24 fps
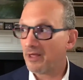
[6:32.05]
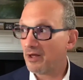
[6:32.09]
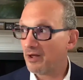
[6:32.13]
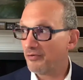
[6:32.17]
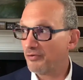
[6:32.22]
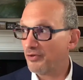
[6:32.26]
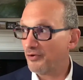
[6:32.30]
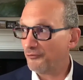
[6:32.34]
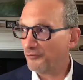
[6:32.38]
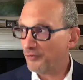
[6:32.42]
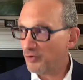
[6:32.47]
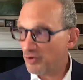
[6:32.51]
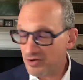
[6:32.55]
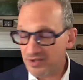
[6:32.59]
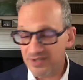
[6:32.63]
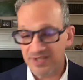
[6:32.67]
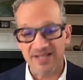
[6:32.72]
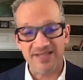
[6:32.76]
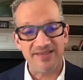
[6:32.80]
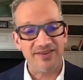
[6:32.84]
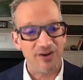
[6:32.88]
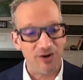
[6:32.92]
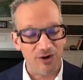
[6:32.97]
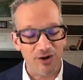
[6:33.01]
The first
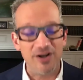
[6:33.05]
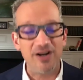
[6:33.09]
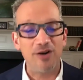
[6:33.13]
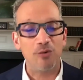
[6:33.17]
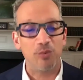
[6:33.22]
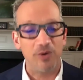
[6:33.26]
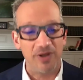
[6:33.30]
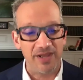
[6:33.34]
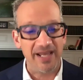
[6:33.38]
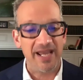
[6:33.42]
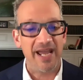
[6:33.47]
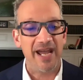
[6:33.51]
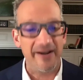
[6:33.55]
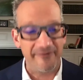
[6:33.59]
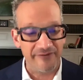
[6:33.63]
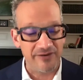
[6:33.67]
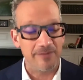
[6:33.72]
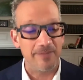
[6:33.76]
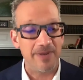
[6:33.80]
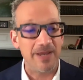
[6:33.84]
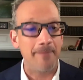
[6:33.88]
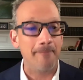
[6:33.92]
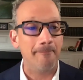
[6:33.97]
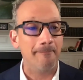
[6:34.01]
is they're going to really have to
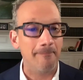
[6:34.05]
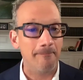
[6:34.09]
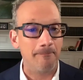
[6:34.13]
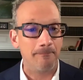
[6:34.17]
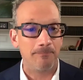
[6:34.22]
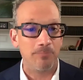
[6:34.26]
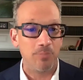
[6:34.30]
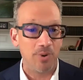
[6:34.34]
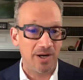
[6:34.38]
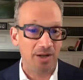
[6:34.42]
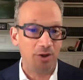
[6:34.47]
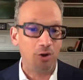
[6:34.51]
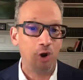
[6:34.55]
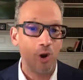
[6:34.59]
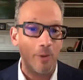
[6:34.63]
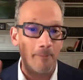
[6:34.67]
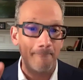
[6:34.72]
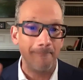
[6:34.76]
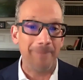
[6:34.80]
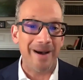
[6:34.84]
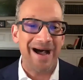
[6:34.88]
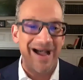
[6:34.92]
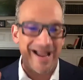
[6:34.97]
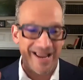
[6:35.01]
be what I'll call
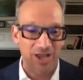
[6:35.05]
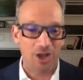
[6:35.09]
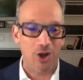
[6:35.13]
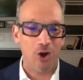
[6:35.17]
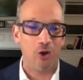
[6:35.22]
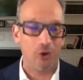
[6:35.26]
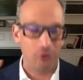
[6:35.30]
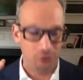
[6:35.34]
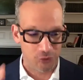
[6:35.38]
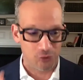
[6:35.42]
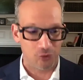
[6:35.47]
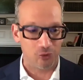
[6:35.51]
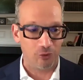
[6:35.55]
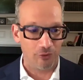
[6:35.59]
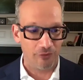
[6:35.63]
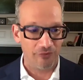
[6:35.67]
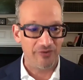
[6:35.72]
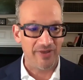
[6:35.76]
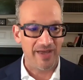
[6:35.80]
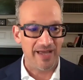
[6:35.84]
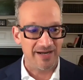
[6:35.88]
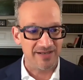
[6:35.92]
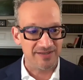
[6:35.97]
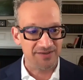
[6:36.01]
bicultural.
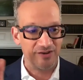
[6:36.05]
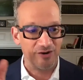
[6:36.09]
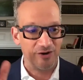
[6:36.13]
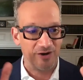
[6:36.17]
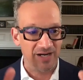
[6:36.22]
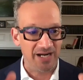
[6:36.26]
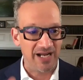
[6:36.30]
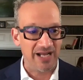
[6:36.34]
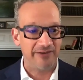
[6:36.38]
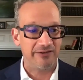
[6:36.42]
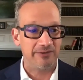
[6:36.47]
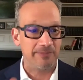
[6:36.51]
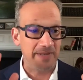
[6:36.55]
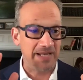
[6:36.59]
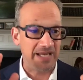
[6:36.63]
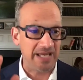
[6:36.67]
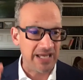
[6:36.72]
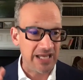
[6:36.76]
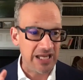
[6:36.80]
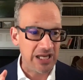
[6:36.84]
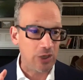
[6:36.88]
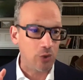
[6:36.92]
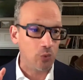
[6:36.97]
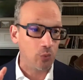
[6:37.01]
That is, they're going to have to be
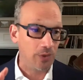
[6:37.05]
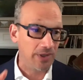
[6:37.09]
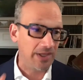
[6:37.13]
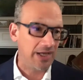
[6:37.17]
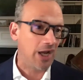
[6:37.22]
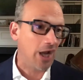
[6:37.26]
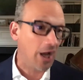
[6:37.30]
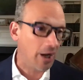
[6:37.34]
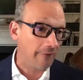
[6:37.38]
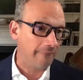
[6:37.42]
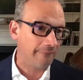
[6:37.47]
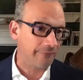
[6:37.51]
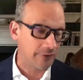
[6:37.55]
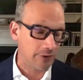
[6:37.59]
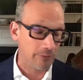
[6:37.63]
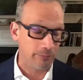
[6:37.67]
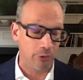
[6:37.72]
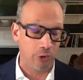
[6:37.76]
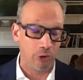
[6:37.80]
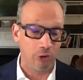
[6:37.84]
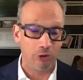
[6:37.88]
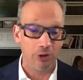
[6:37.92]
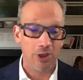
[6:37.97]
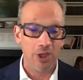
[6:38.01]
equally
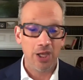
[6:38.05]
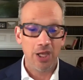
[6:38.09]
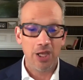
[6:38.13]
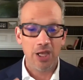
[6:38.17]
comfortable